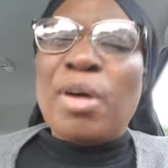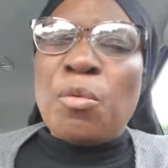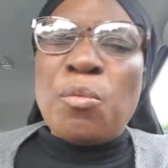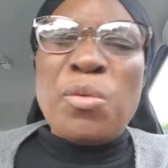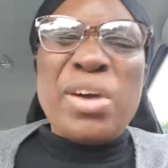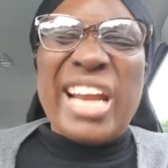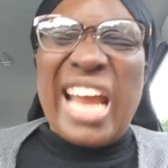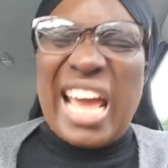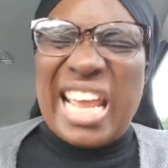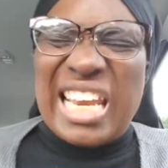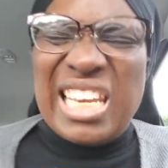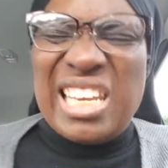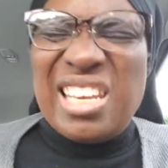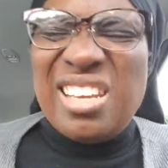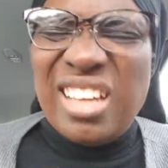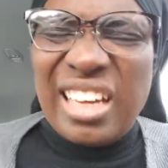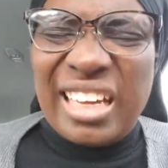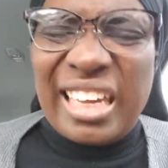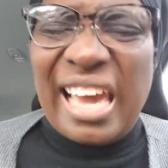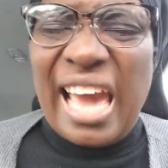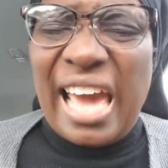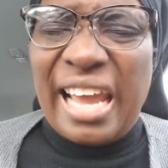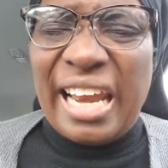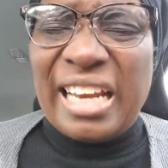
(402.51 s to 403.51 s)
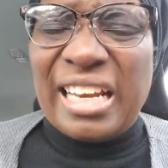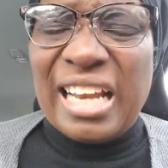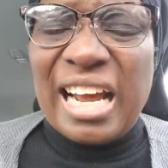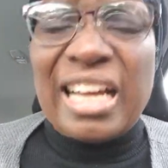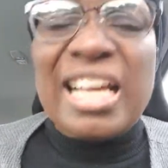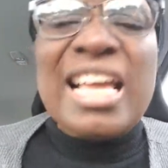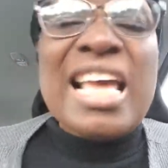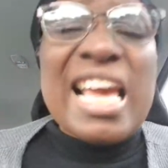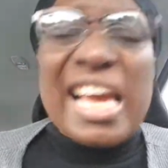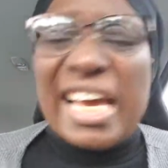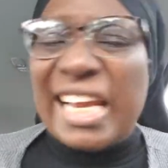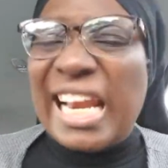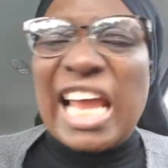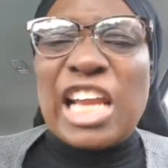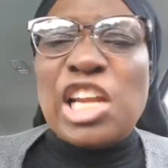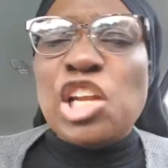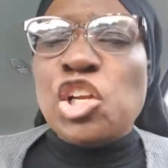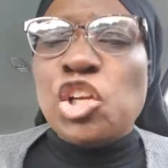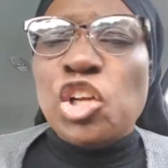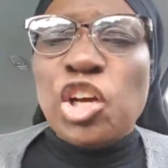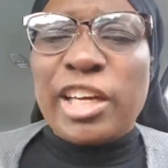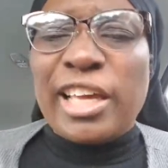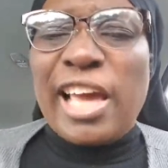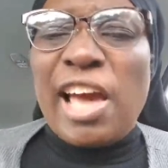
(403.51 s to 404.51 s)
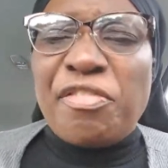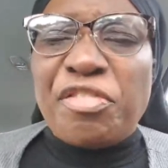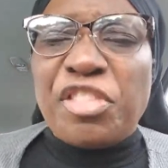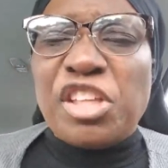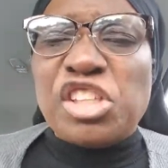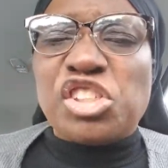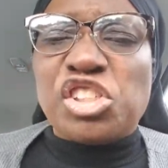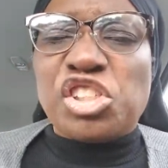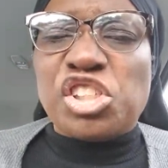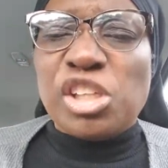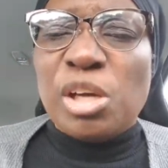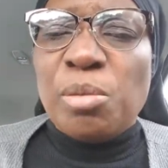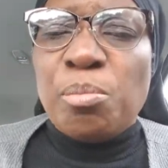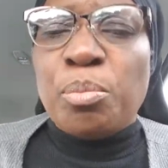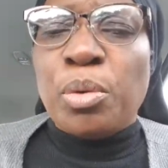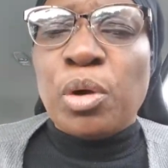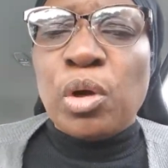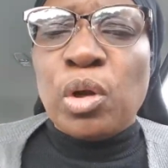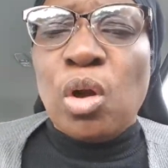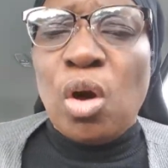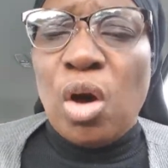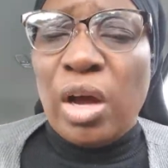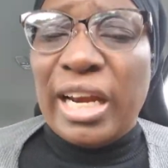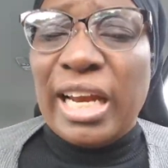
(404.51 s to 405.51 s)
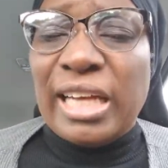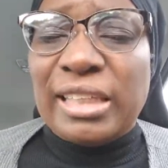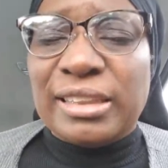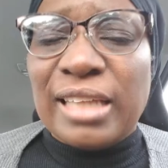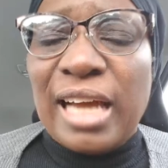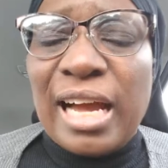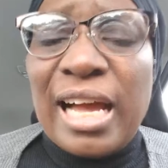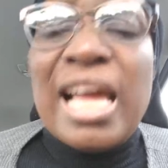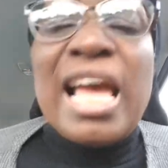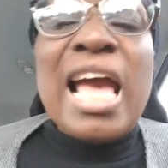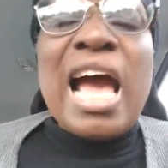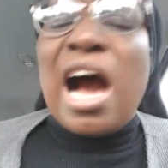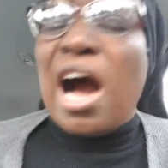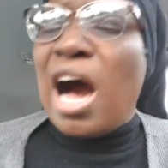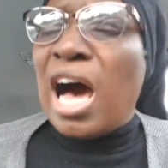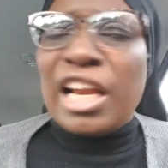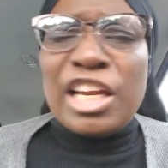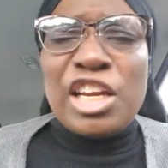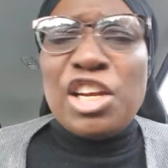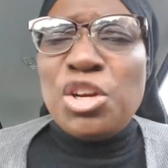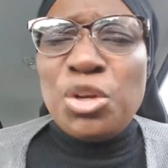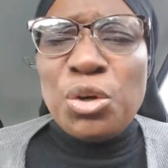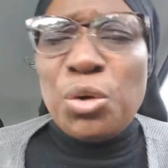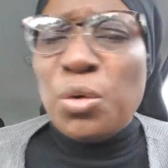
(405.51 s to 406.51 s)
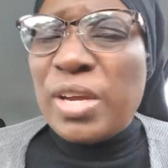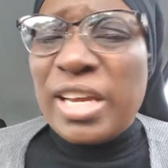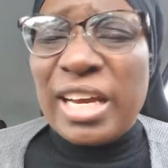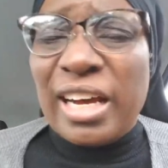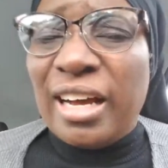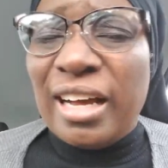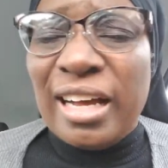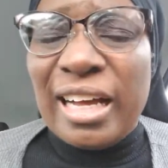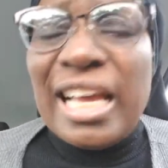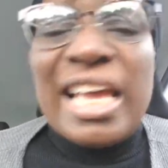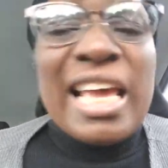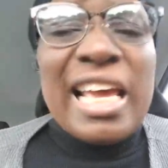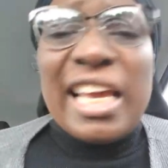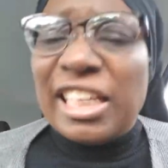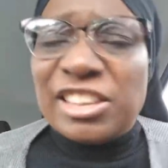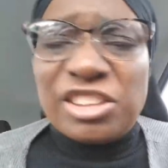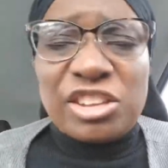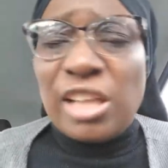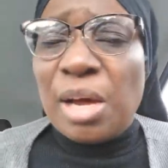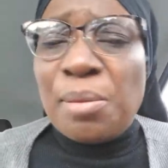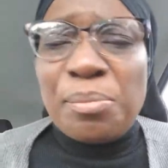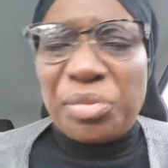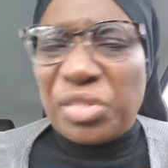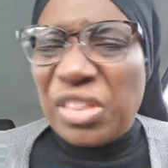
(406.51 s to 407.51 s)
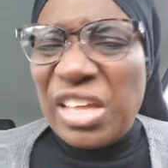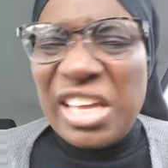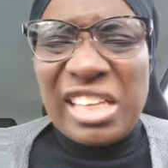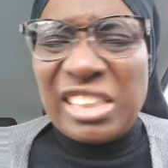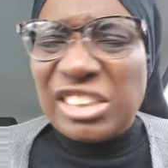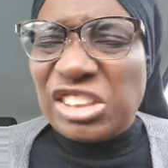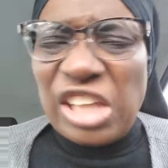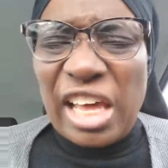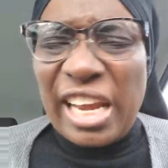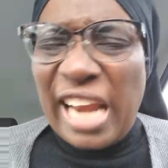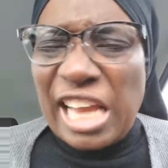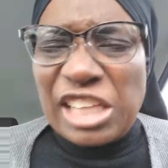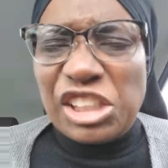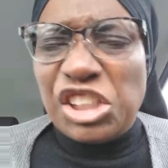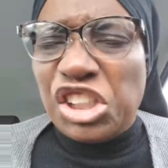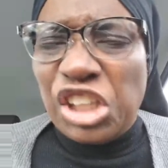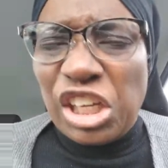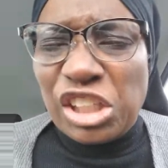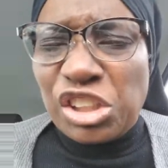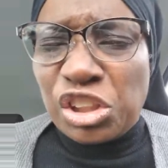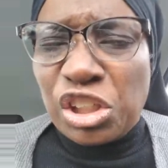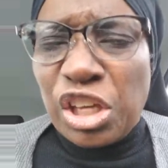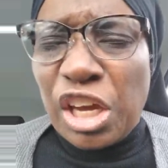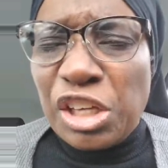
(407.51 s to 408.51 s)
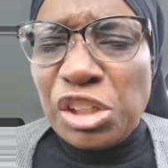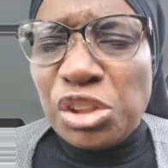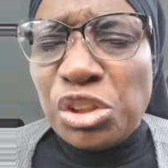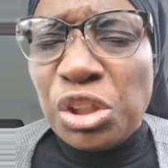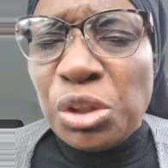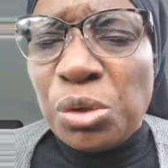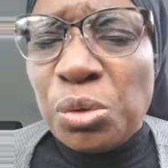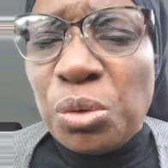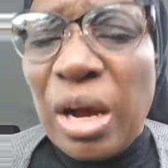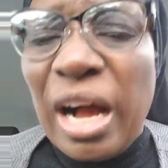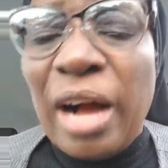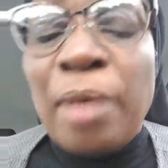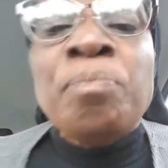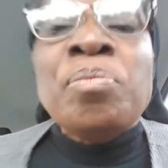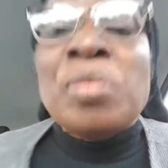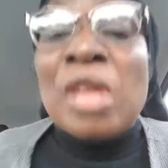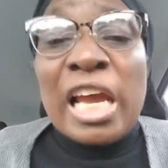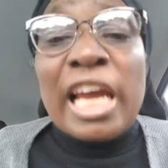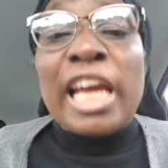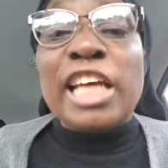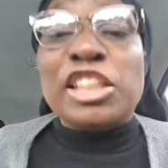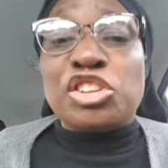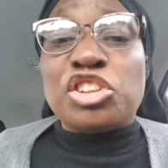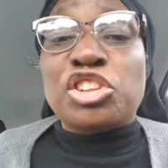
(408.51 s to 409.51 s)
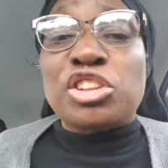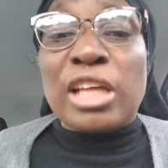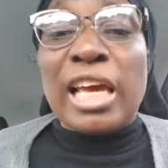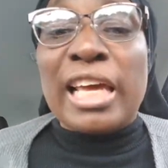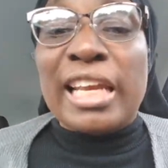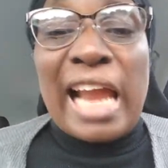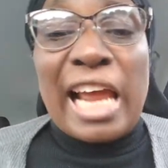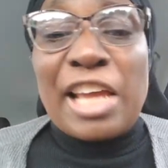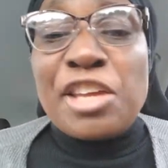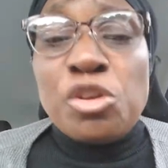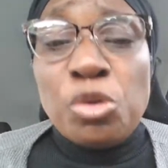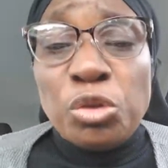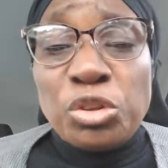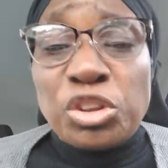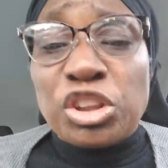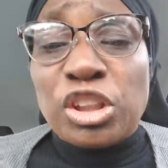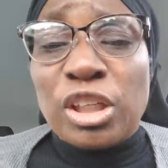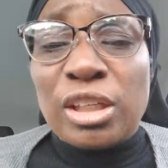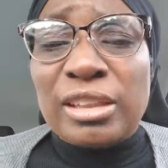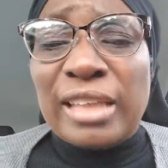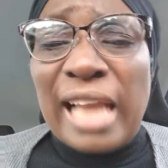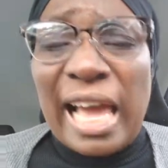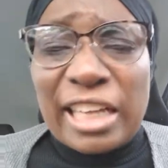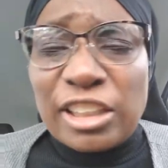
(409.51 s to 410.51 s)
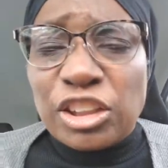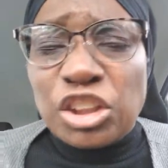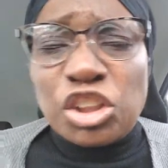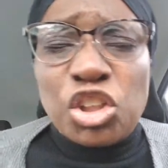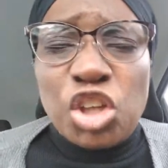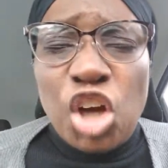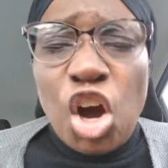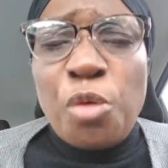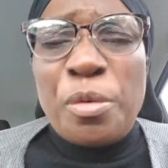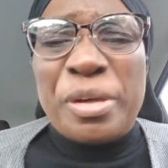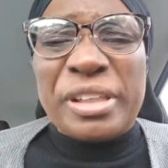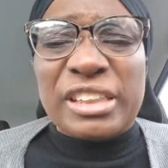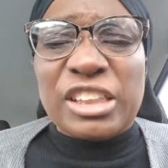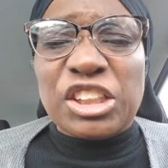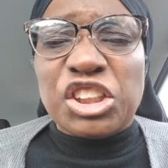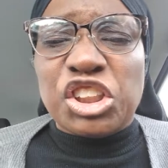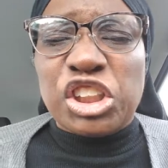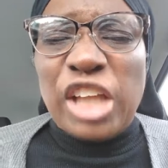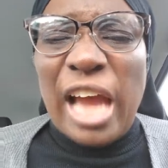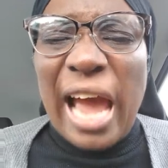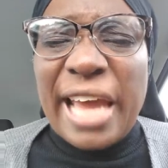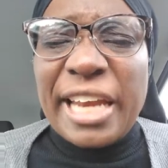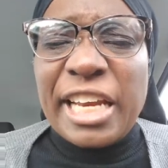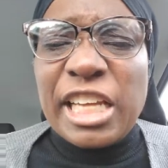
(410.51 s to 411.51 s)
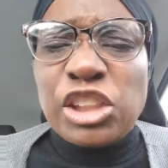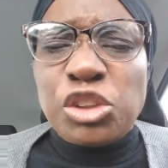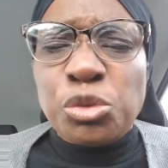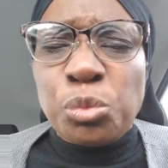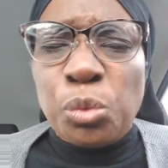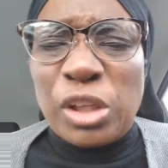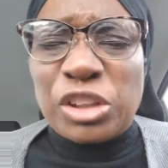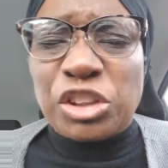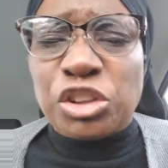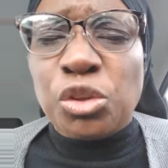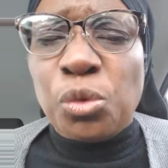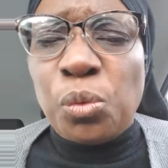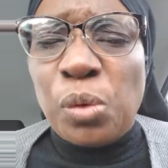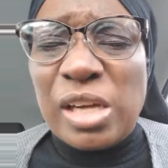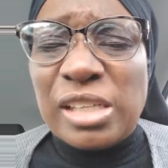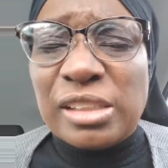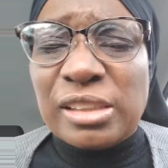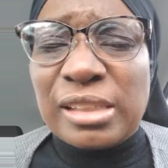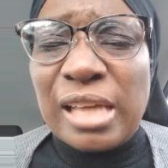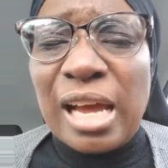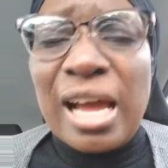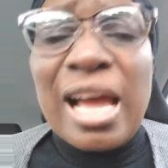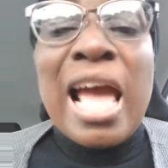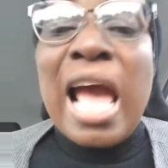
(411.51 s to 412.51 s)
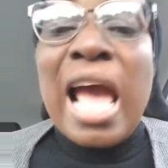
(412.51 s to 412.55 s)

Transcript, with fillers: But when I look at it and I look at the symbol on it, hallelujah, it's some things that I just can't do. It's, and I used to like to go into Chinese restaurants.